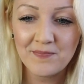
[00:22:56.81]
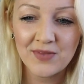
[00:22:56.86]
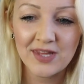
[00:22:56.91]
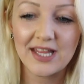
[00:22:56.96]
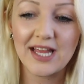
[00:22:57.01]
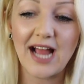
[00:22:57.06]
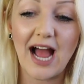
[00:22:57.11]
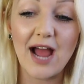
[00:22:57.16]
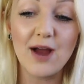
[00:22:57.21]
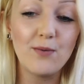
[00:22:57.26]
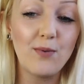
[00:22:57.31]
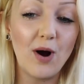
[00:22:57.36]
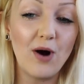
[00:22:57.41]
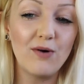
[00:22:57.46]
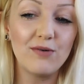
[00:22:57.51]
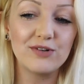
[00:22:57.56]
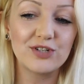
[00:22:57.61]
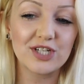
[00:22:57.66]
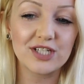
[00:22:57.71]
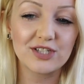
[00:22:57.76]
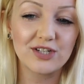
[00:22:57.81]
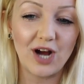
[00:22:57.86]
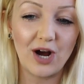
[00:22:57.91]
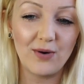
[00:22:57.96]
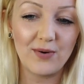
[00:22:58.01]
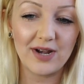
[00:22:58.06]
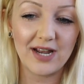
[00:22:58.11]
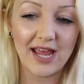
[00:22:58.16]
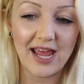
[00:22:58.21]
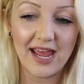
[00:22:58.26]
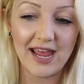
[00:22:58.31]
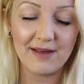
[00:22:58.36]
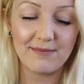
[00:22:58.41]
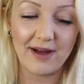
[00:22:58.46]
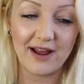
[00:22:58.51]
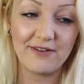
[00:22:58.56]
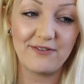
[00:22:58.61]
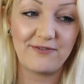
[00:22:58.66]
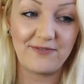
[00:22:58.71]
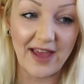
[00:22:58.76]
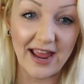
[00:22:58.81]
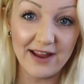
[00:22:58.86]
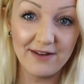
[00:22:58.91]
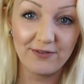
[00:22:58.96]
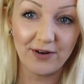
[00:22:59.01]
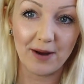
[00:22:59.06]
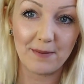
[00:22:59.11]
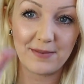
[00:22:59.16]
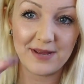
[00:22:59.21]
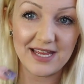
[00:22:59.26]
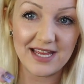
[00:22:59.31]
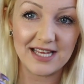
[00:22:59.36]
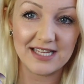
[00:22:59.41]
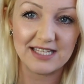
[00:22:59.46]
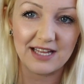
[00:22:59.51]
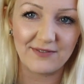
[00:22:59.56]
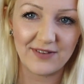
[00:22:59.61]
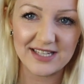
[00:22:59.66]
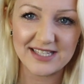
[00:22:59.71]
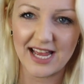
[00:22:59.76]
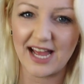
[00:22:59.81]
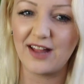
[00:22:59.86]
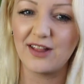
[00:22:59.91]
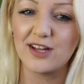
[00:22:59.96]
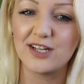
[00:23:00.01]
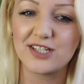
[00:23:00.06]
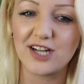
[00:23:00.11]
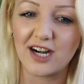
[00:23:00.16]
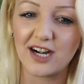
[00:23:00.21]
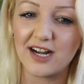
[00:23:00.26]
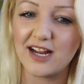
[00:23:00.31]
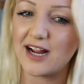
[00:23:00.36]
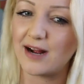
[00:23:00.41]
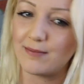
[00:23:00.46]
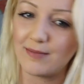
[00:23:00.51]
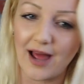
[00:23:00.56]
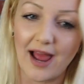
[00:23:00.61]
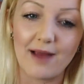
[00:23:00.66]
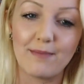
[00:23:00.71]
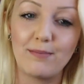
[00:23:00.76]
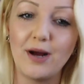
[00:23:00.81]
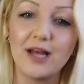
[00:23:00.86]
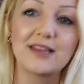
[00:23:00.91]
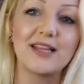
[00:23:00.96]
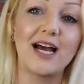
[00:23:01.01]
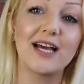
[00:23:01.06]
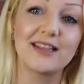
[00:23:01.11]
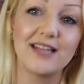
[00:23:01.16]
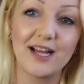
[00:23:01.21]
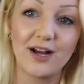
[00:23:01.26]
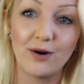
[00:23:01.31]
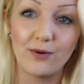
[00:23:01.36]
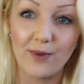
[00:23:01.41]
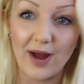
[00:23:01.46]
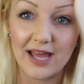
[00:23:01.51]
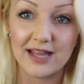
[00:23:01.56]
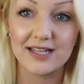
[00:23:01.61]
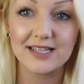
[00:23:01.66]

Like I won't just go and hit my favorite piece. If it's hella dirty, I'm like, put that thing away.